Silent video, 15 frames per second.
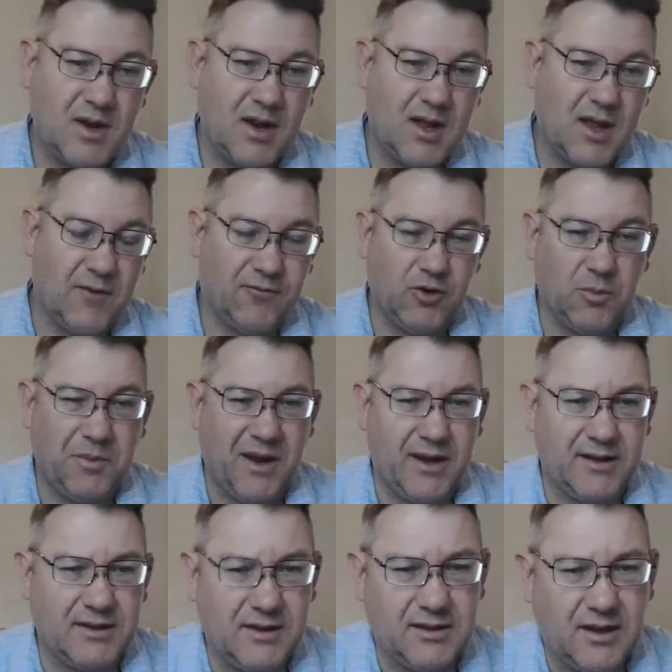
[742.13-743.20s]
If you're
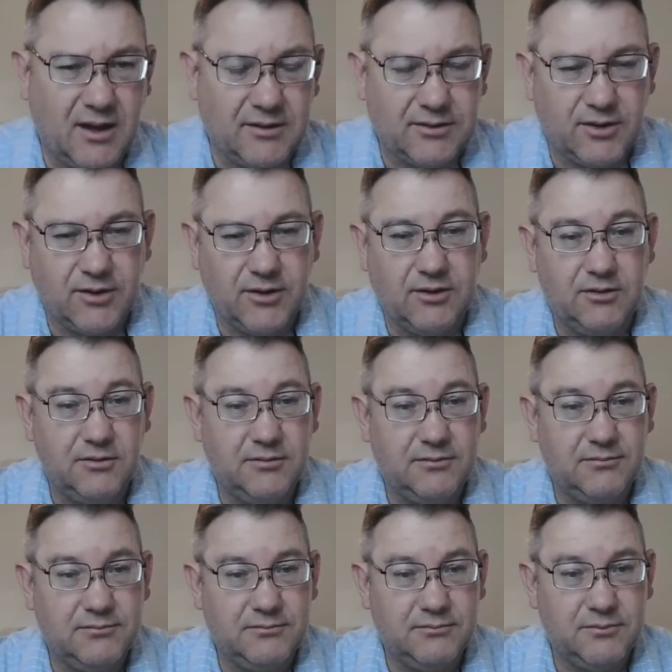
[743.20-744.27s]
paying the doctor
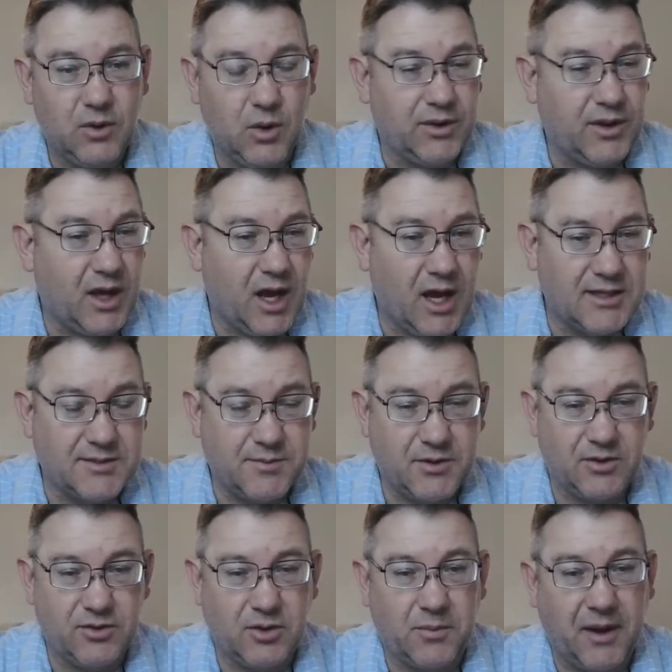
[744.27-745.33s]
or the
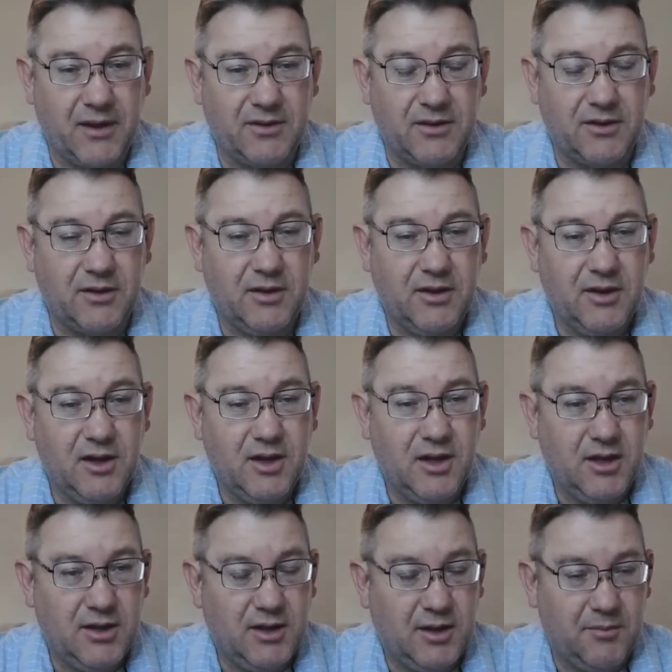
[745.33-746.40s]
hospital, you're paying
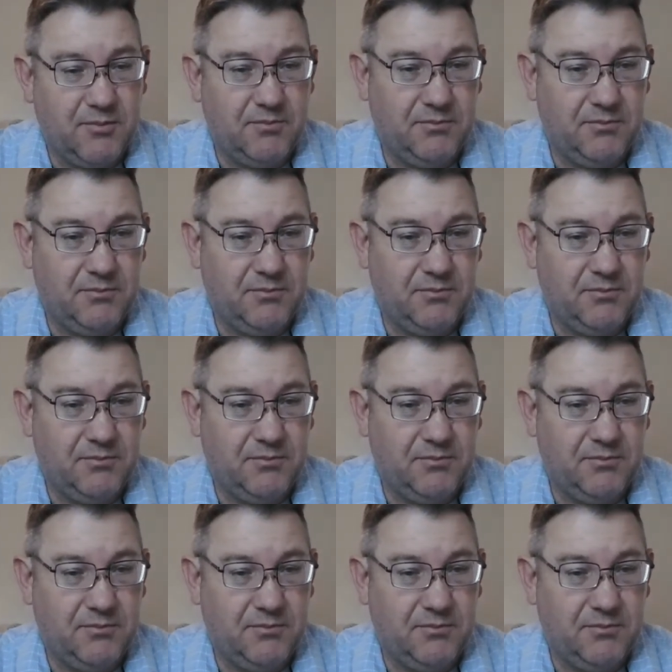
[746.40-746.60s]
your